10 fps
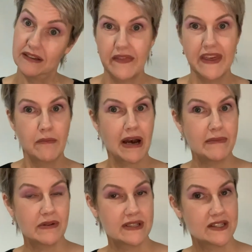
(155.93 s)
There might be
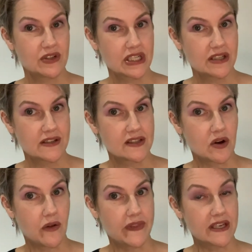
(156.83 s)
restrictions
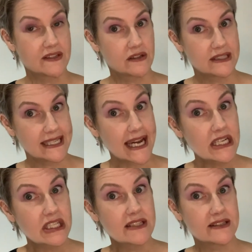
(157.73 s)
on the
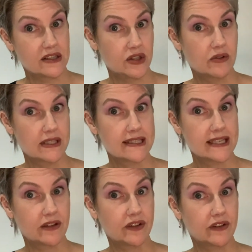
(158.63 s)
associations that you can
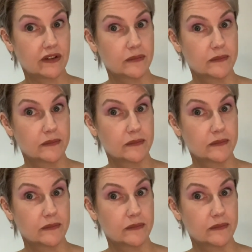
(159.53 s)
sell to.